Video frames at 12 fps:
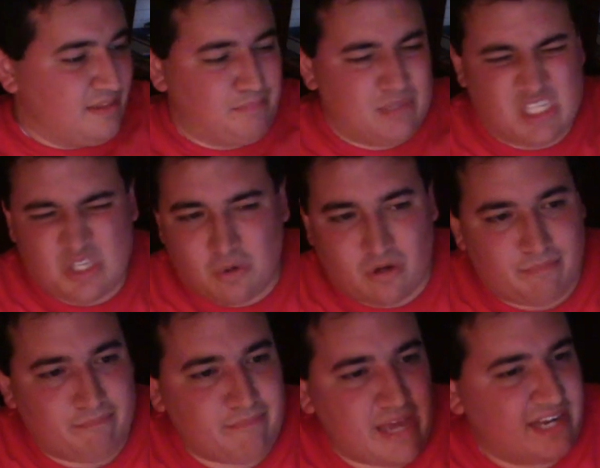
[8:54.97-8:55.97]
pure
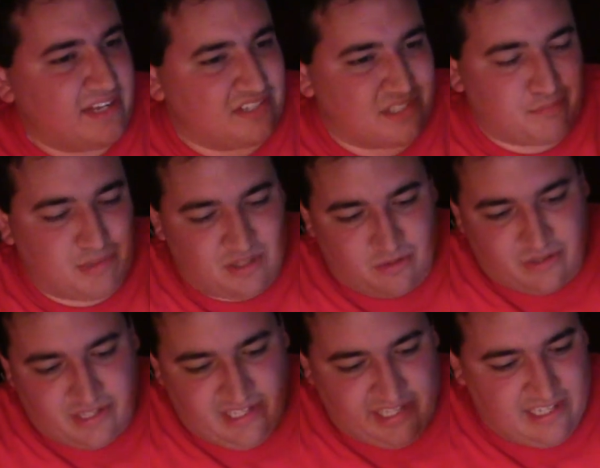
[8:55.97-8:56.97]
menace, the
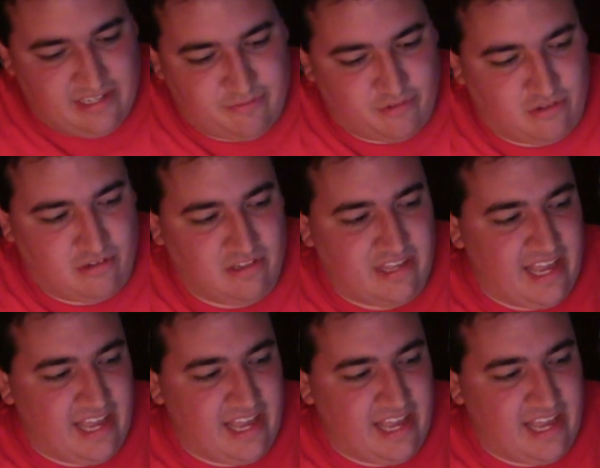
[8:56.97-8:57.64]
pure evil,